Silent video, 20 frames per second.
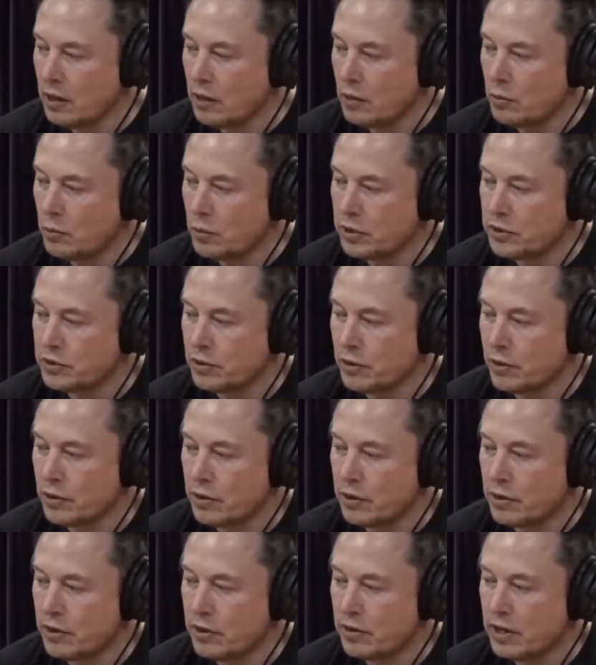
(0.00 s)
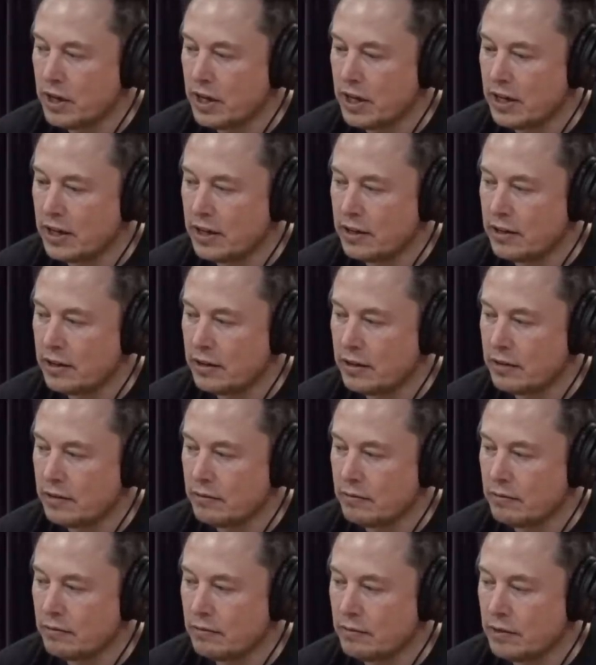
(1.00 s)
restore
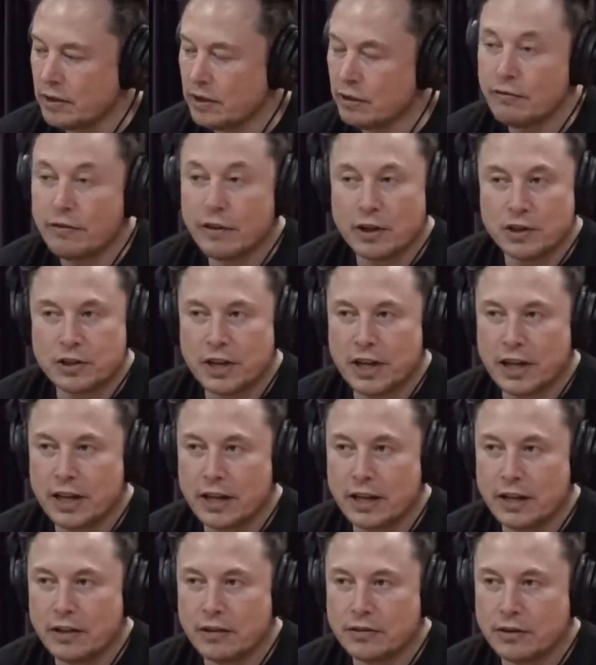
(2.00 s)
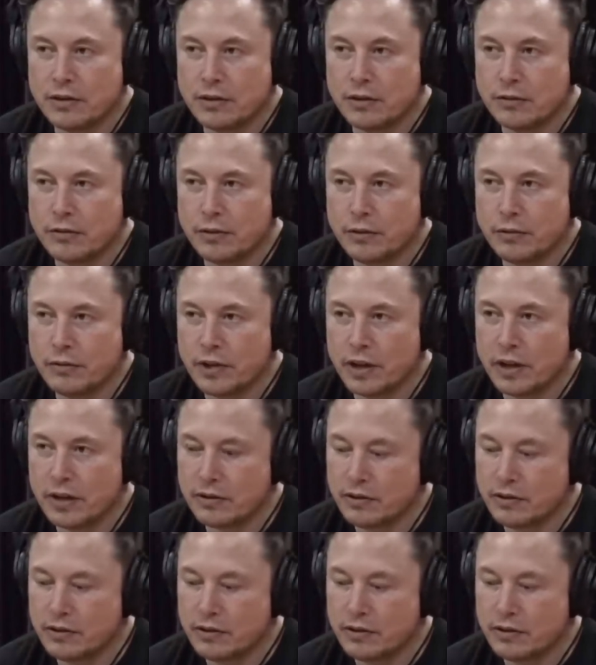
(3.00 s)
limb functionality. So if you've got